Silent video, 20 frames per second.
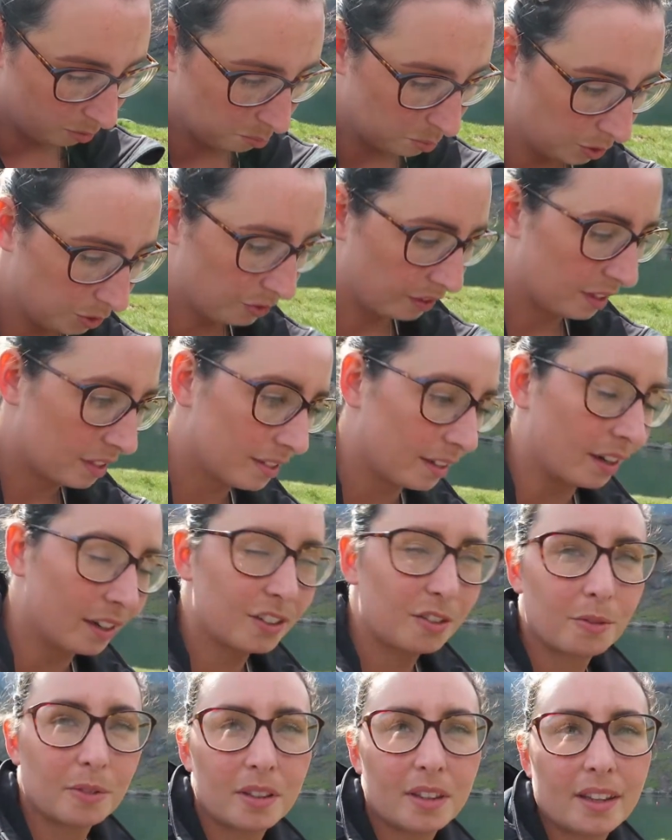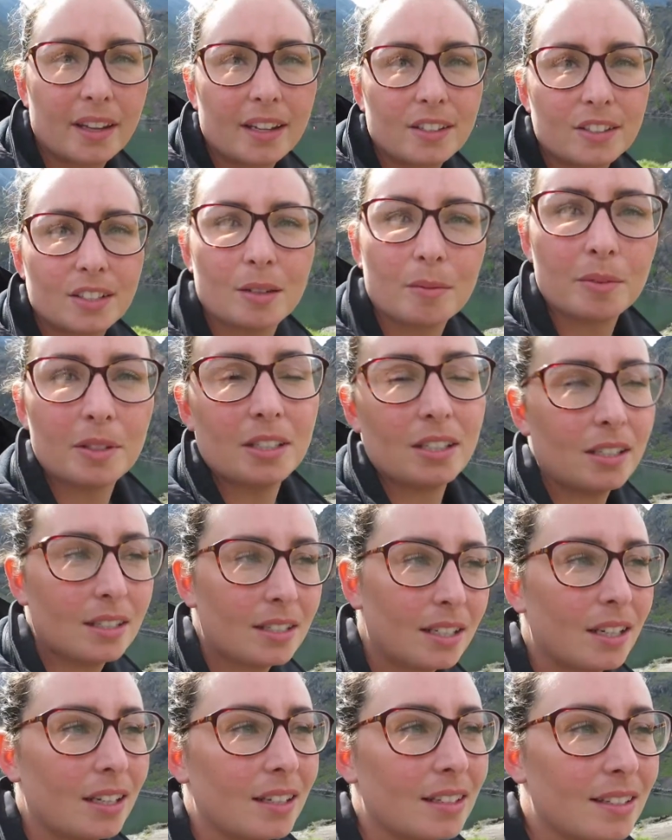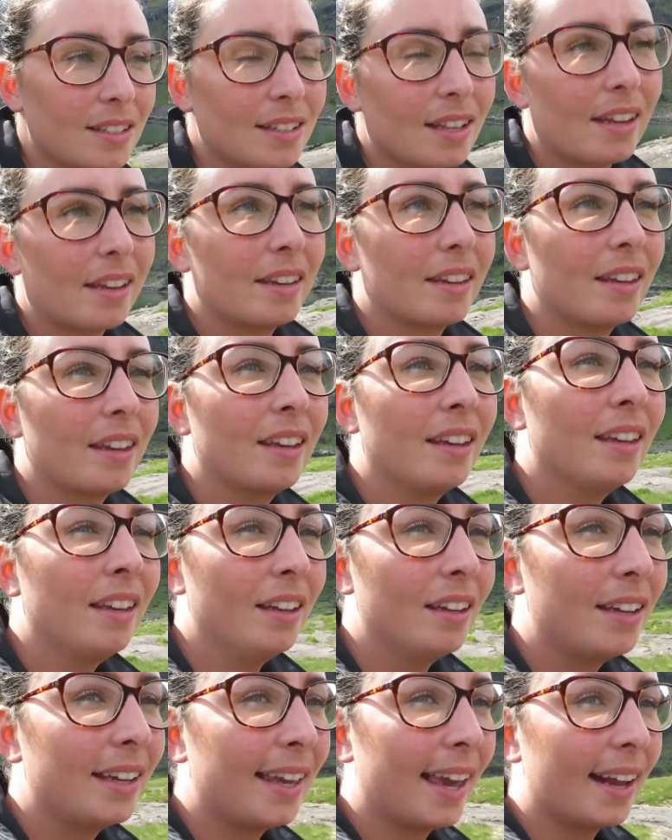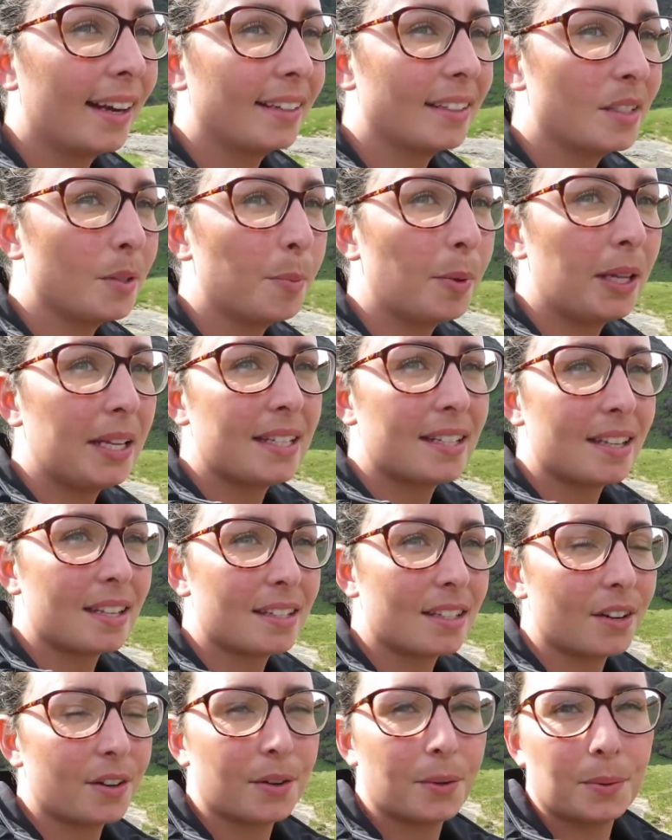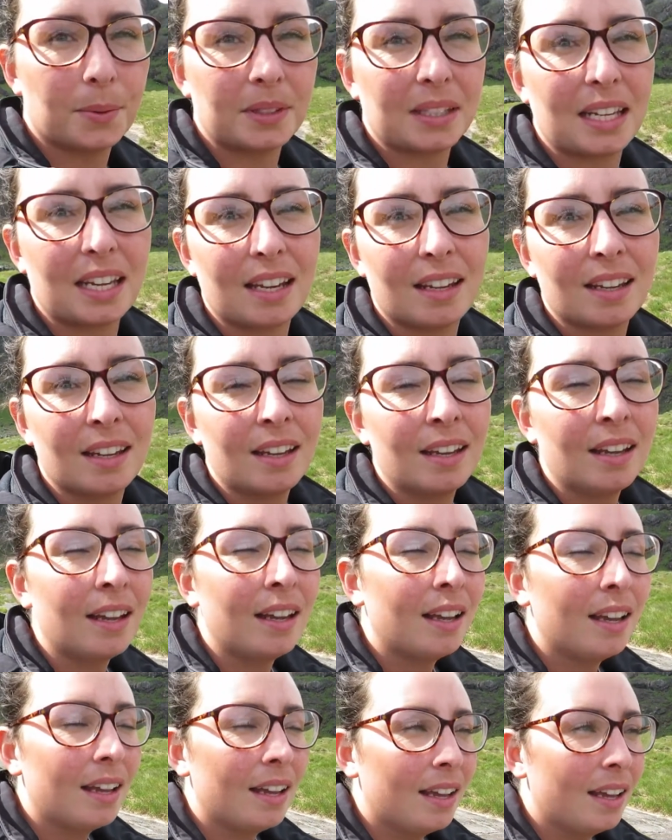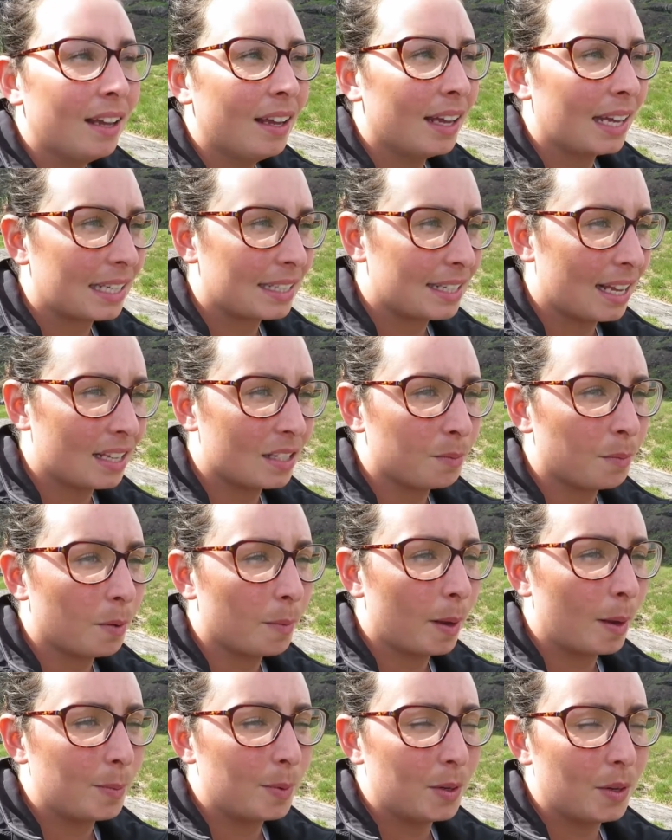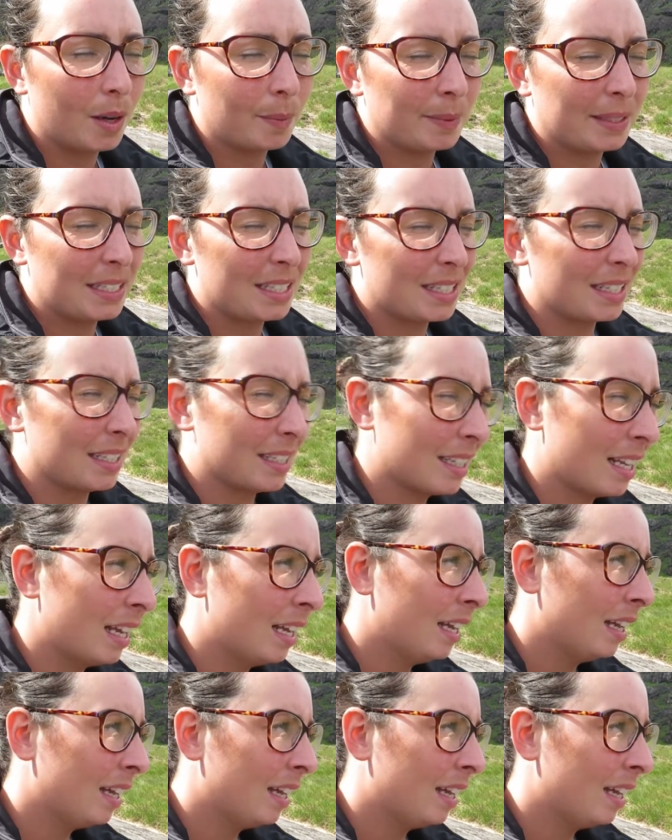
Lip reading: onboard research with HWDT, is like getting to places that are only accessible by boat. I'm gonna sneeze.